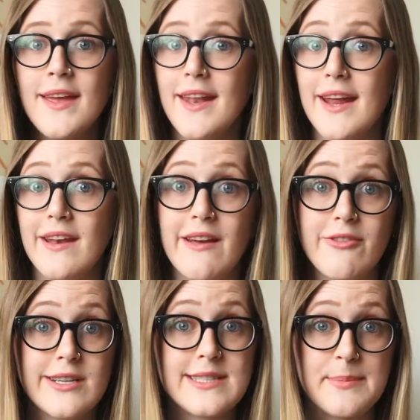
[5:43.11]
and I'd
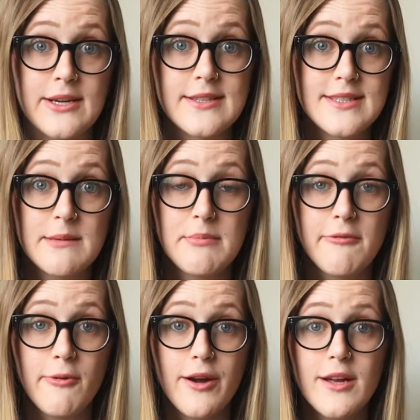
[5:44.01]
never experienced it
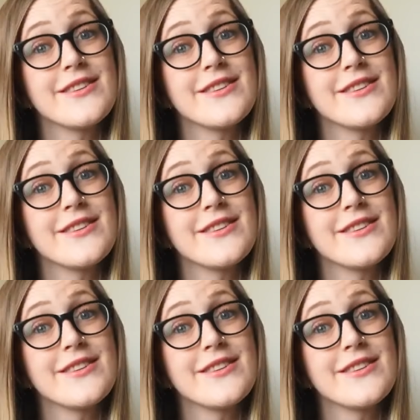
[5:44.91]
before.